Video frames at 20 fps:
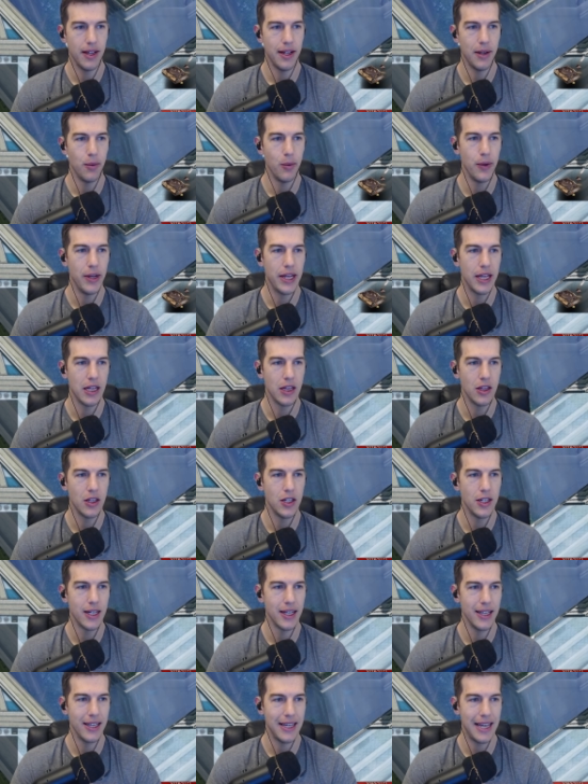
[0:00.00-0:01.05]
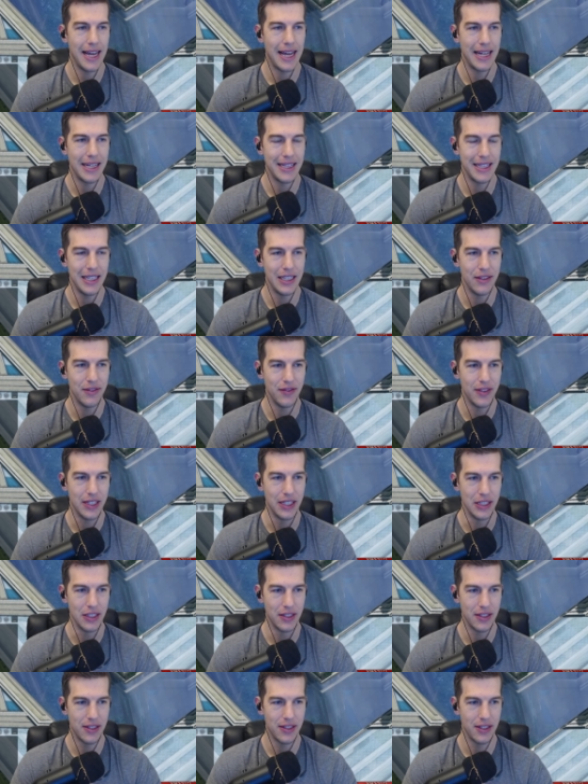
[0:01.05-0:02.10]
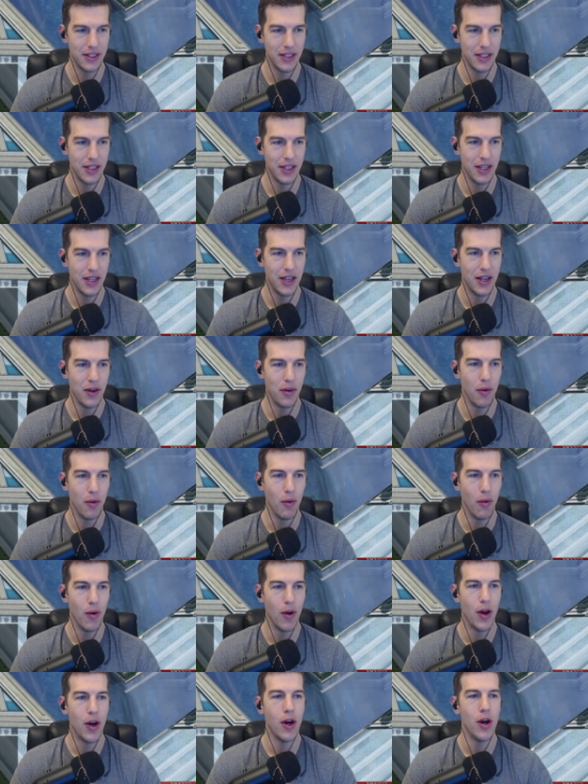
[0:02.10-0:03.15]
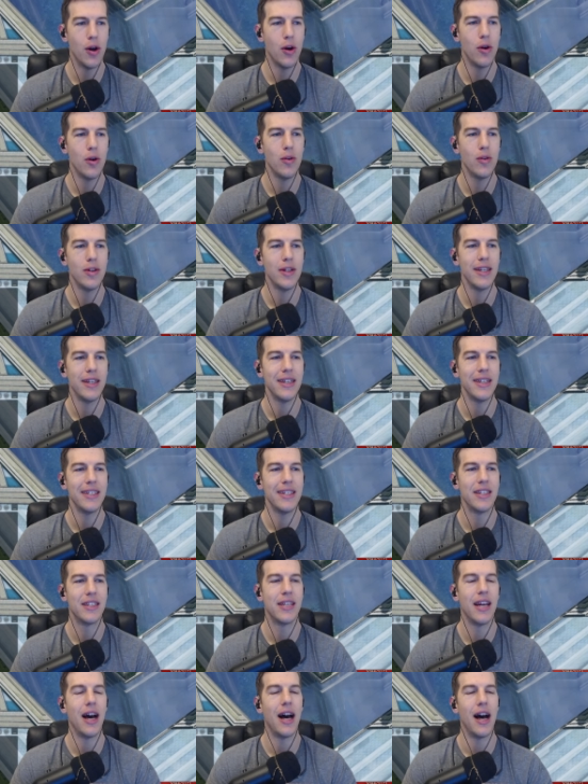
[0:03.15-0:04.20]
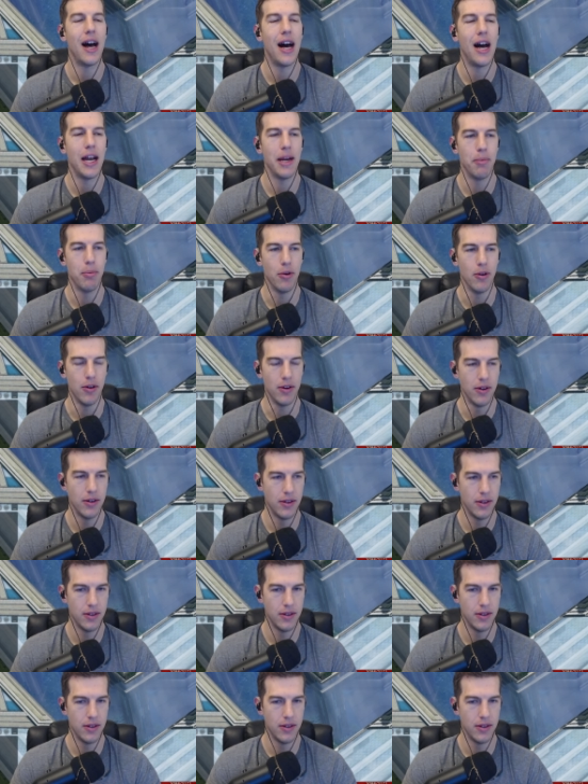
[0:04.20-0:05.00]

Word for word: We can look at the events. Road to Hyper.